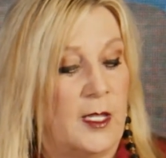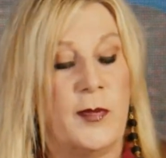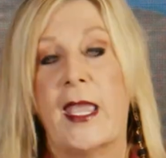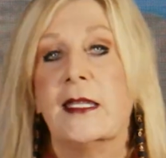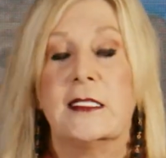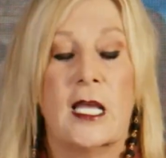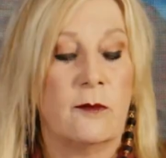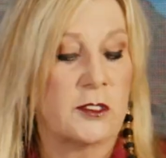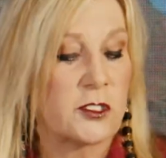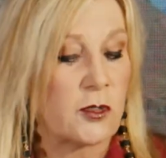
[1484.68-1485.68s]
He began to
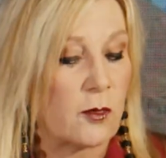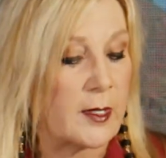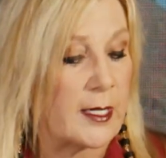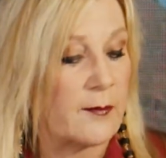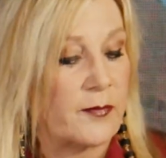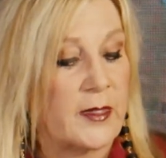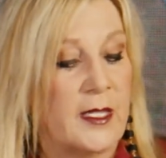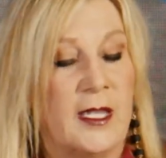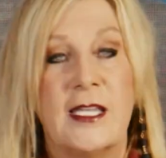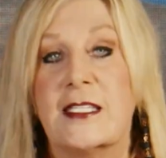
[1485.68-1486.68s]
tell him the story.
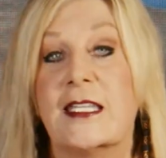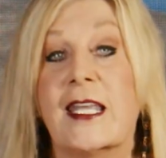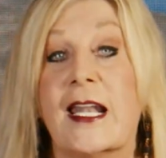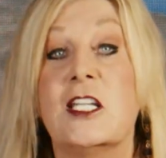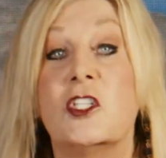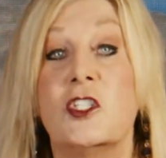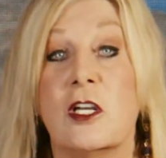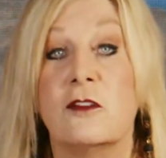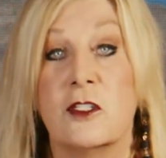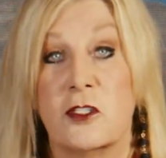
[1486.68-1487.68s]
He said, can I
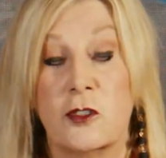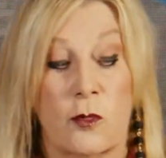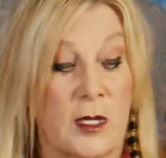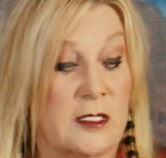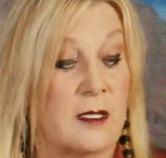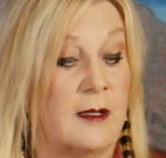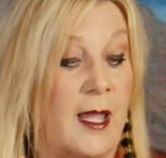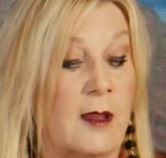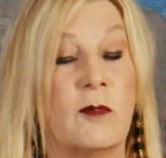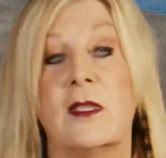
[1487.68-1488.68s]
share this story
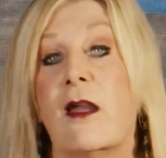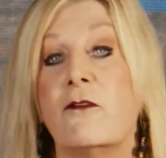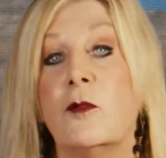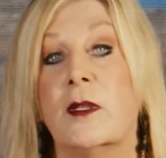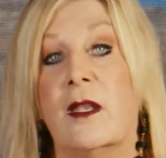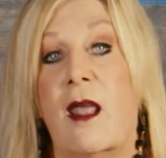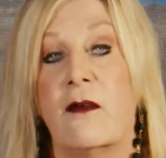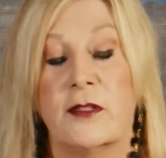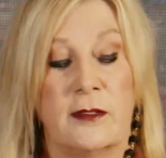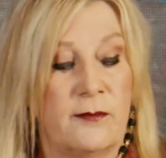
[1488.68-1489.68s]
tonight with everyone in
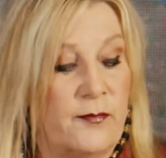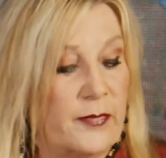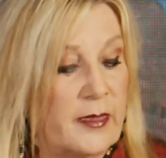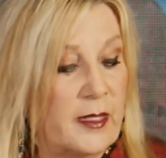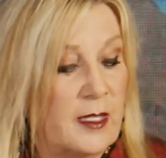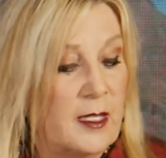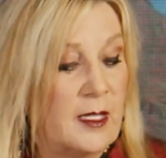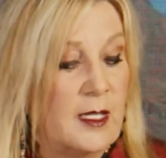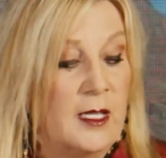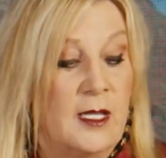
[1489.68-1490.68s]
heaven?
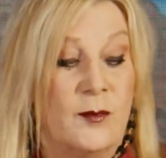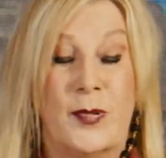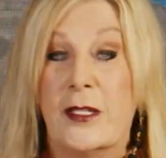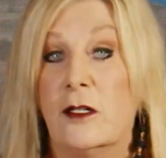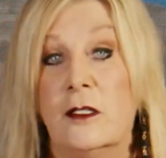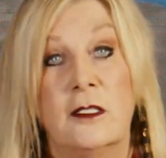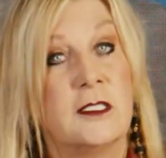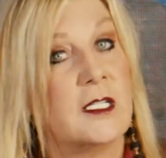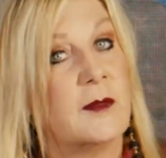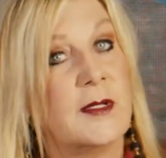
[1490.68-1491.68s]
Peter
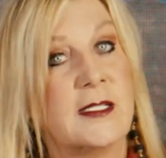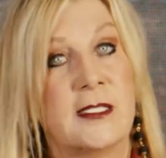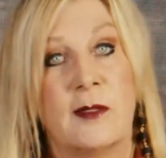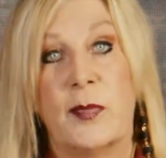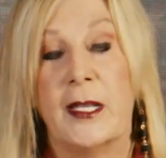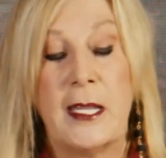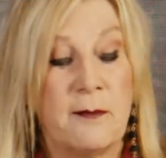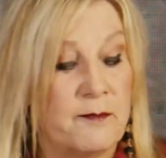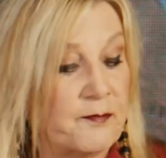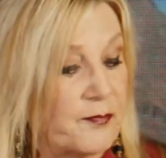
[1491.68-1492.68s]
looked at him and he said,
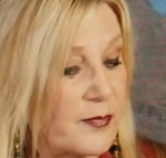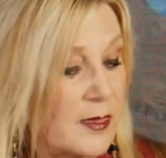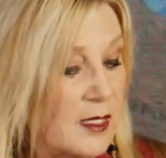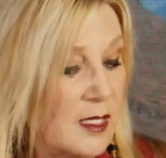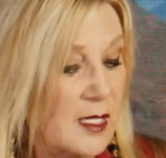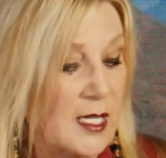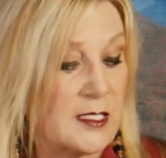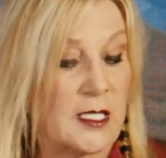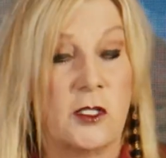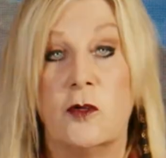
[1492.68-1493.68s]
buddy,
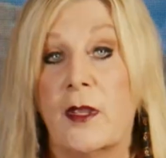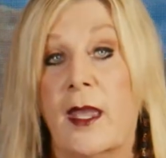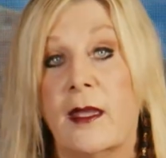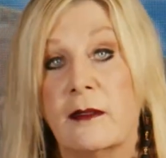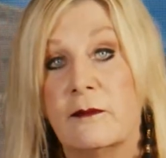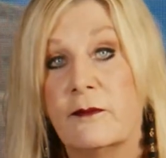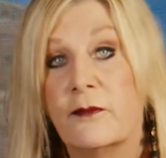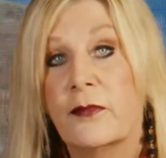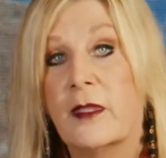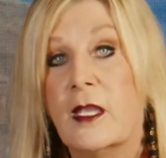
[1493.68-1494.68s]
He said, you can,
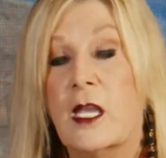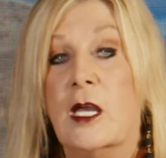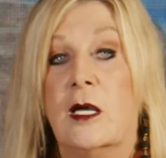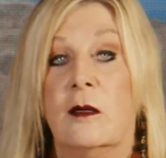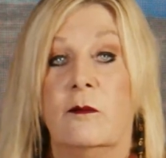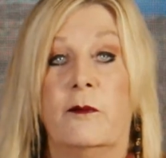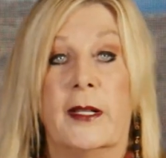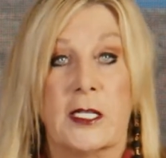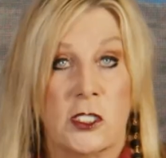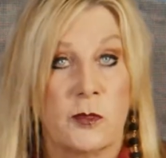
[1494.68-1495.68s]

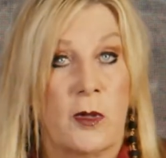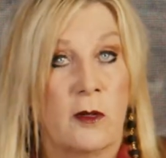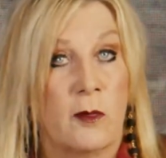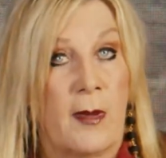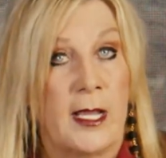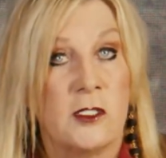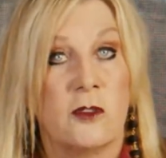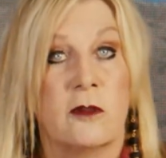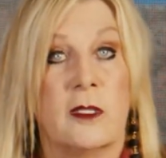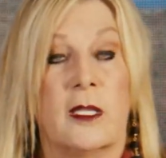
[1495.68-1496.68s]
but I just want to remind
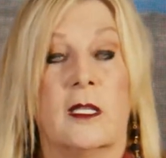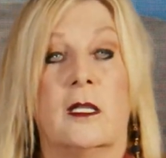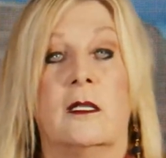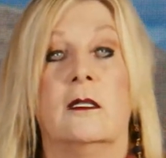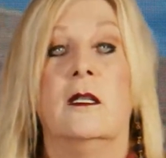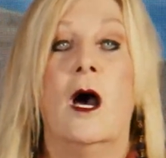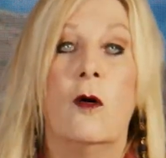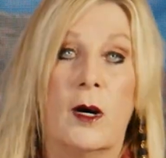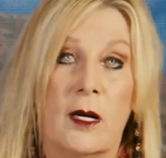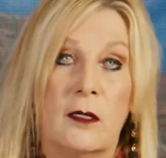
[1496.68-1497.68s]
you that
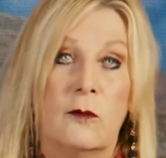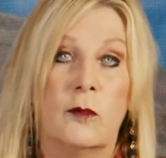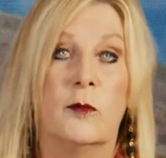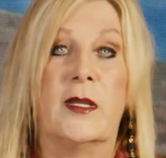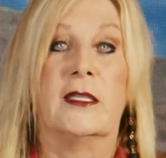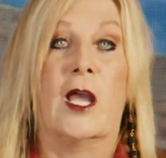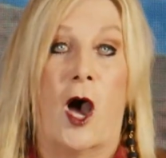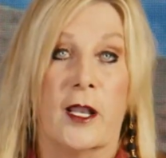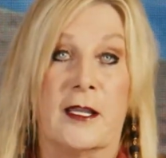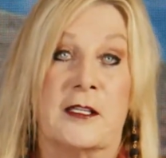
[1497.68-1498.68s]
Noah will be in the
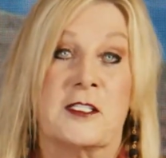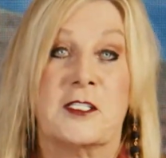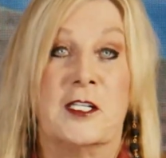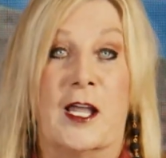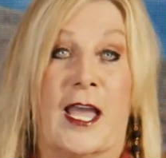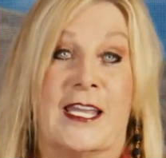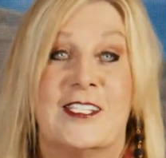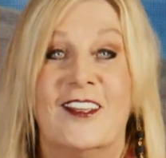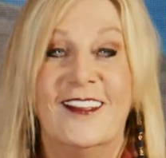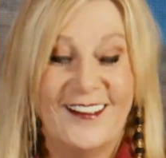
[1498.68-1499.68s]
audience tonight.